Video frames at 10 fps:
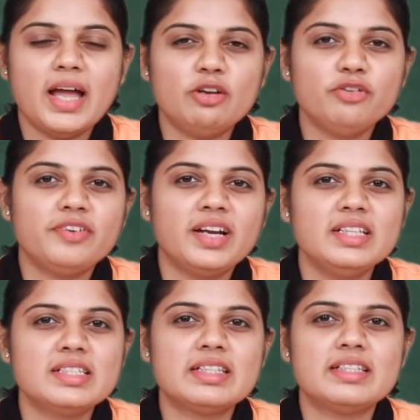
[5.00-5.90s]
Hello
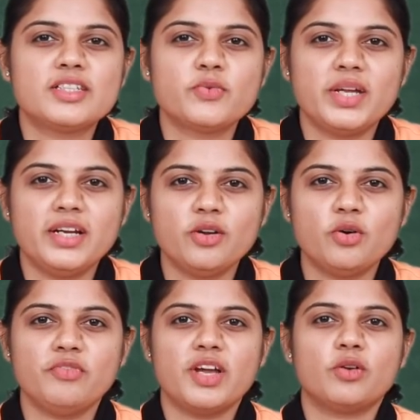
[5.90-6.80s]
friends, in this
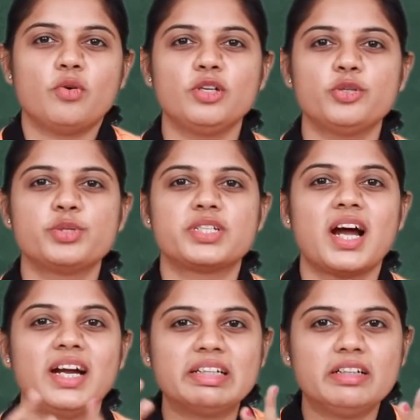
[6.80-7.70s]
video we are going to
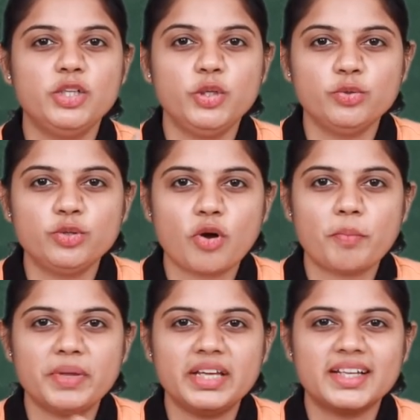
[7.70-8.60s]
start a new
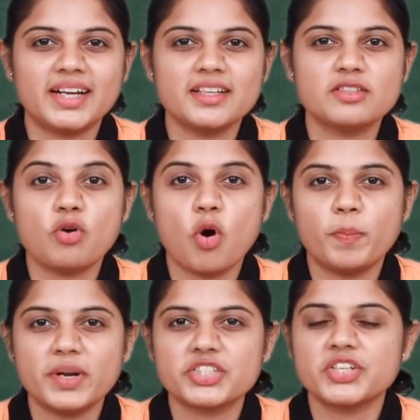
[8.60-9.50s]
topic that is
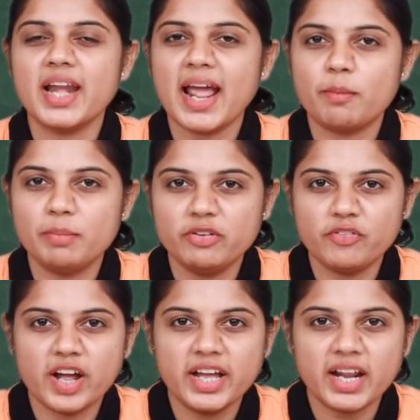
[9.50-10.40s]
operational
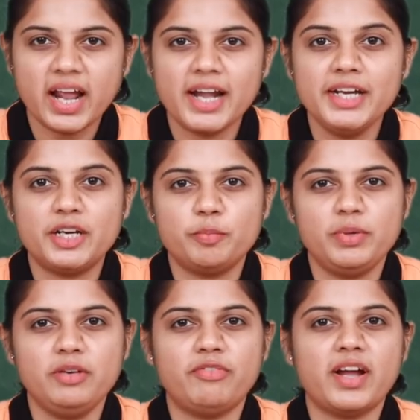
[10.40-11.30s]
amplifier and
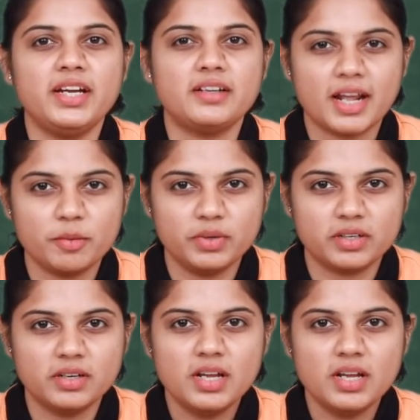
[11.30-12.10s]
triple five timer.